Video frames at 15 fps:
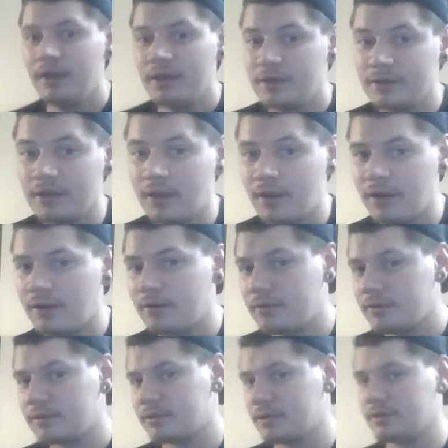
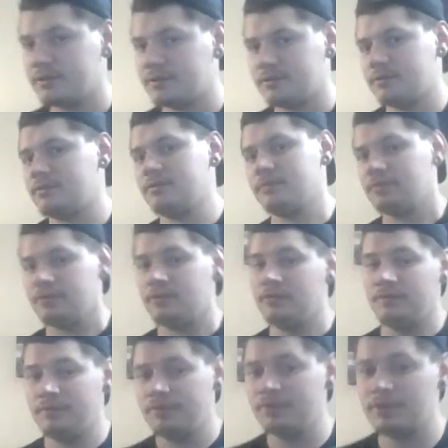because
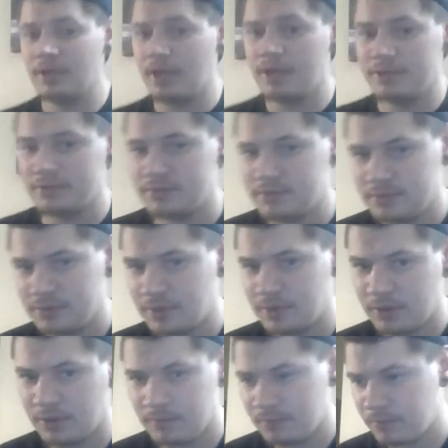you guys,
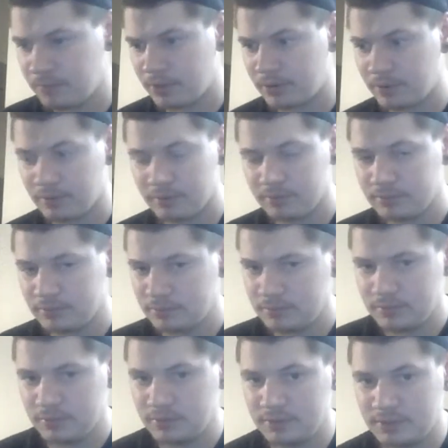murder
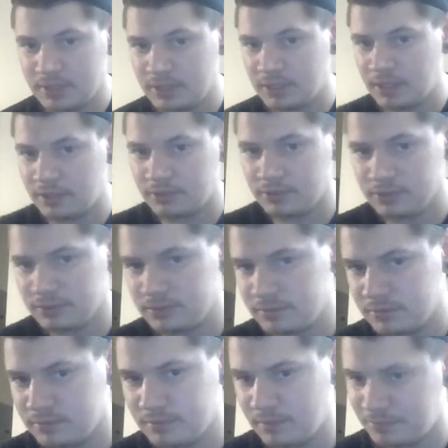teenagers.
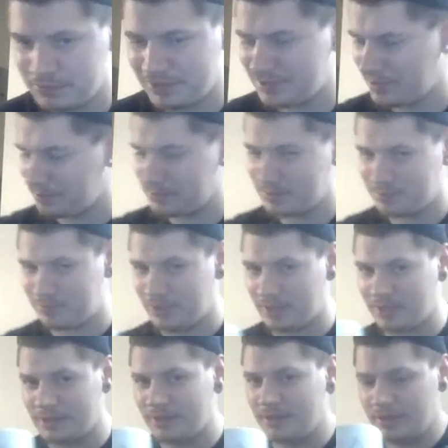I'm just playing.